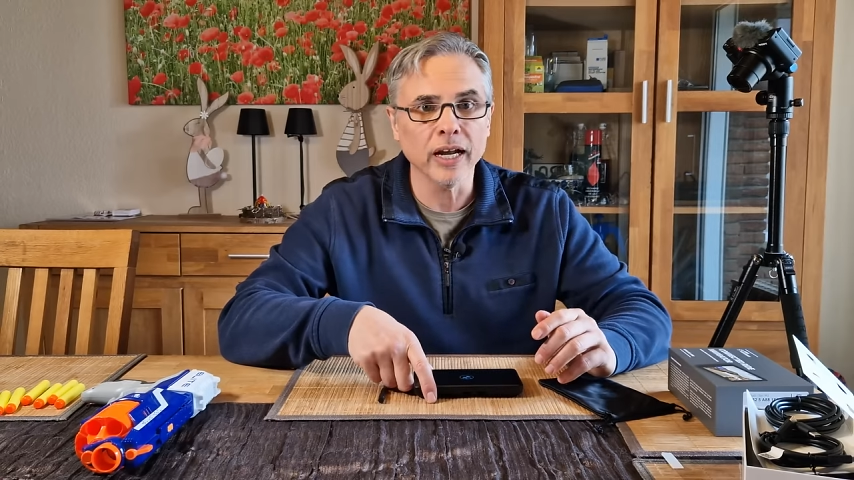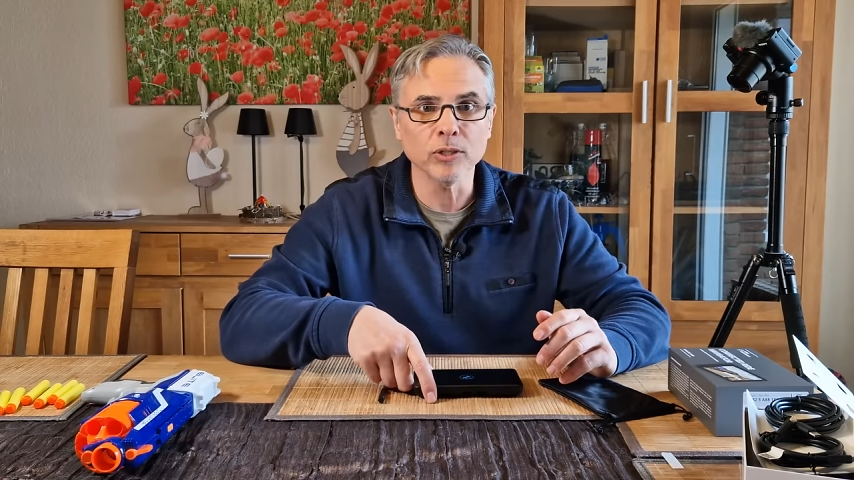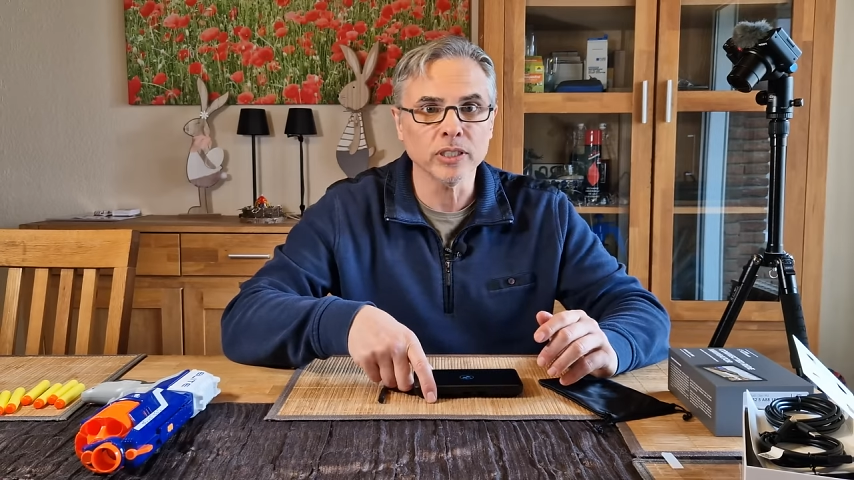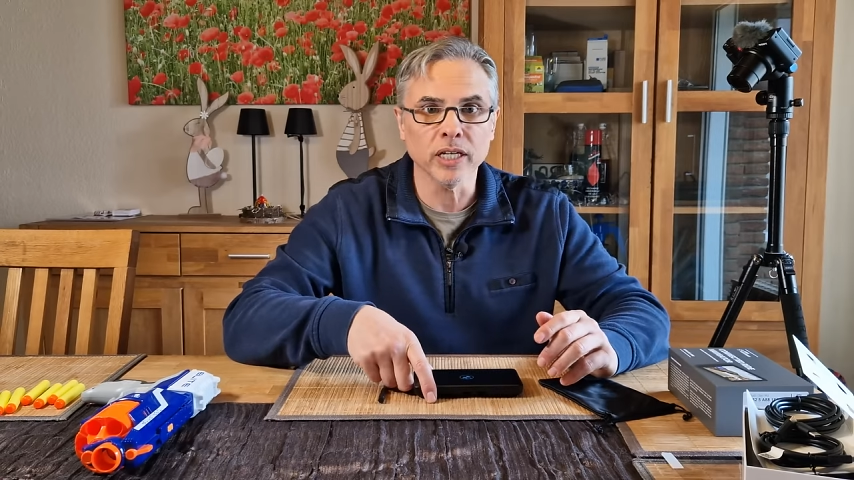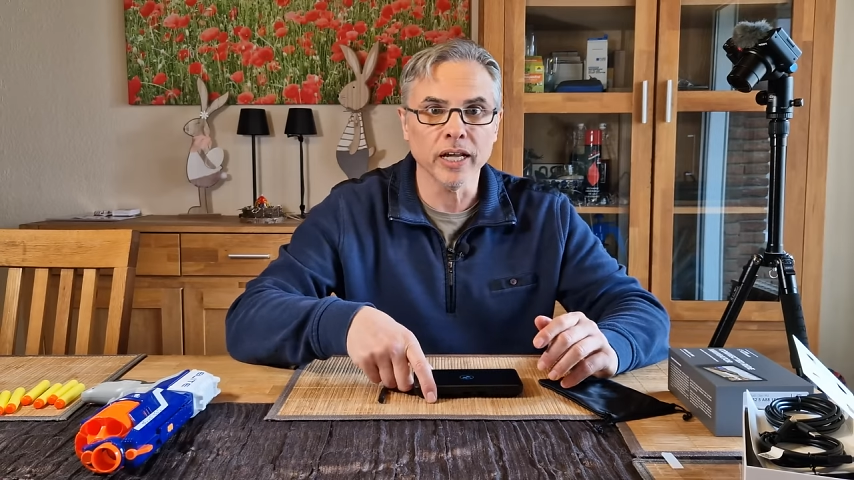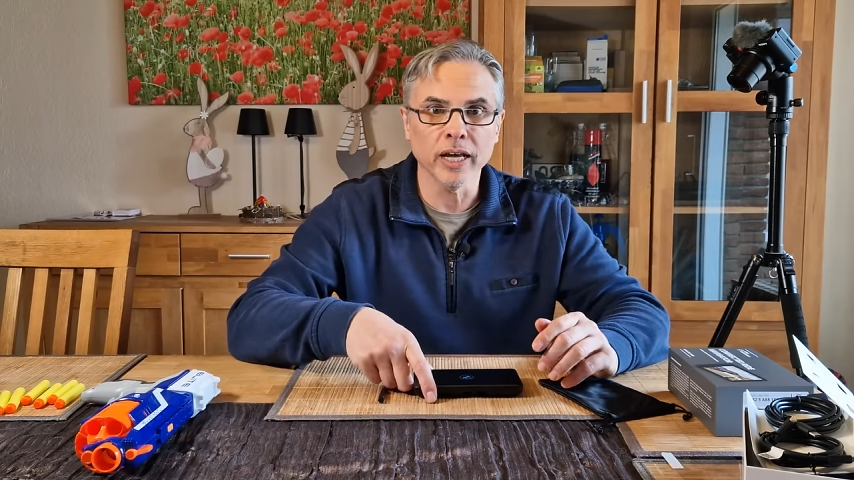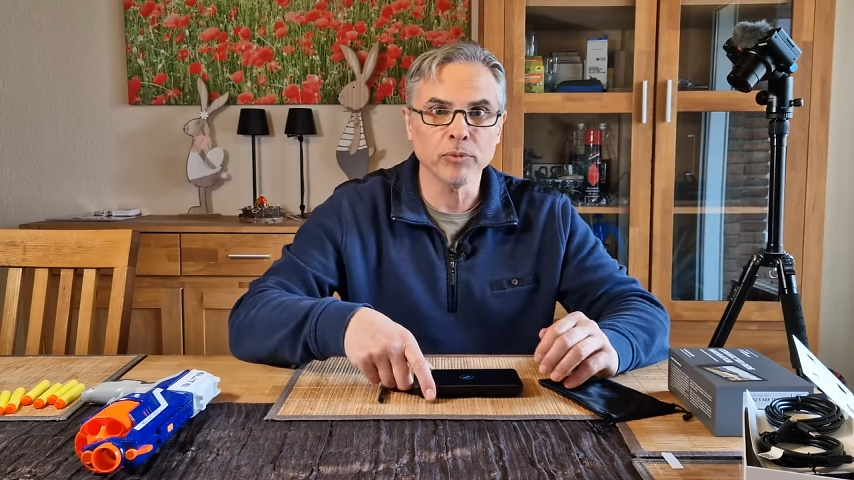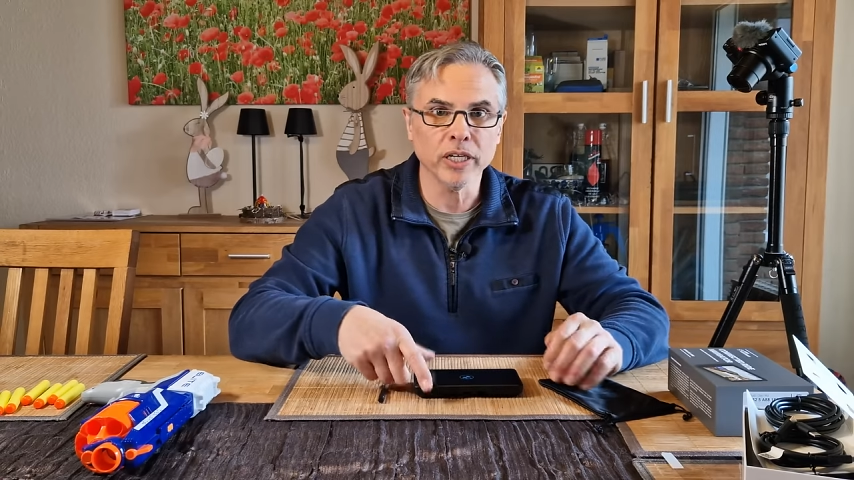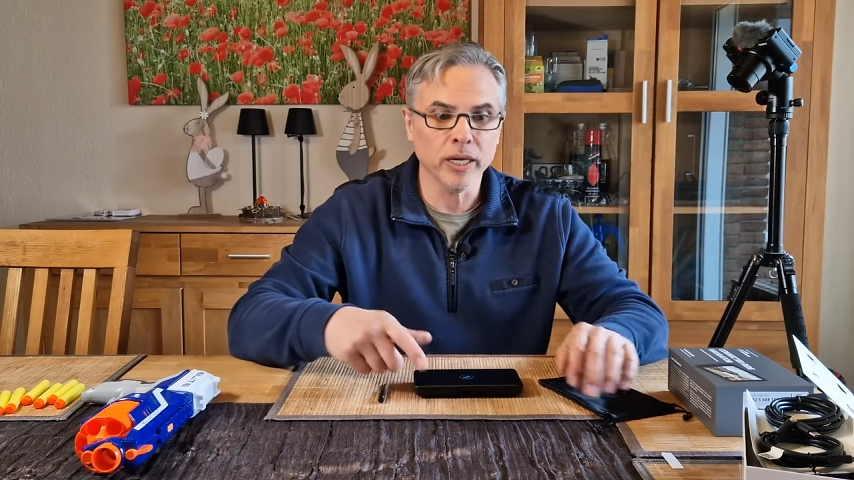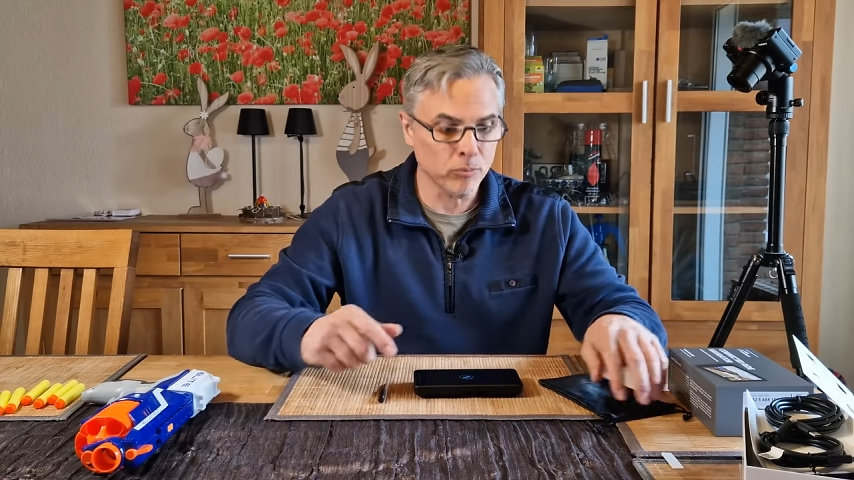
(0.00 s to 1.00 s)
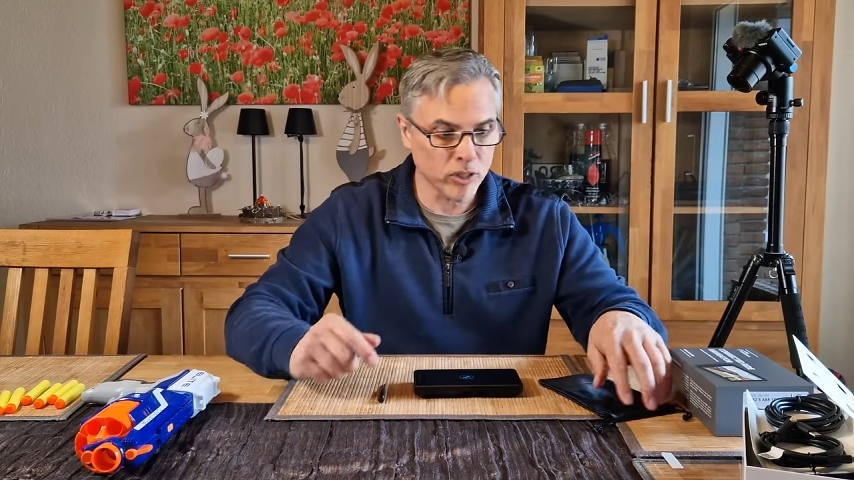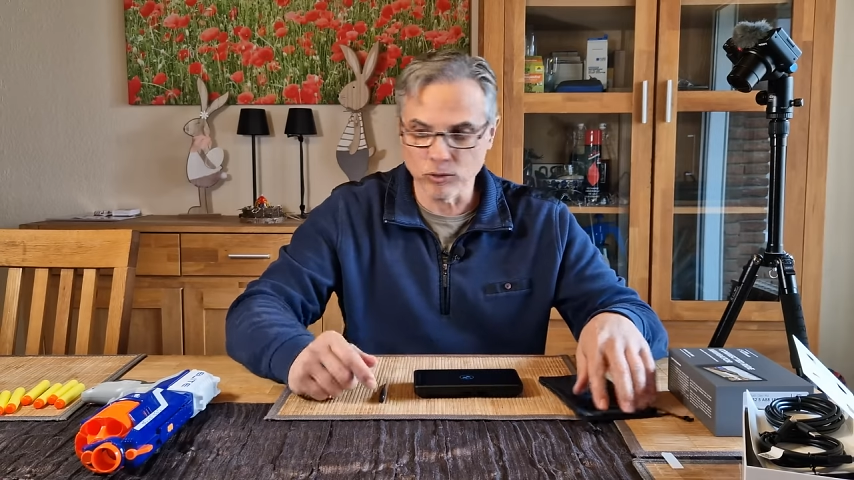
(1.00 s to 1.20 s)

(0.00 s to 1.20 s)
I was not a happy camper.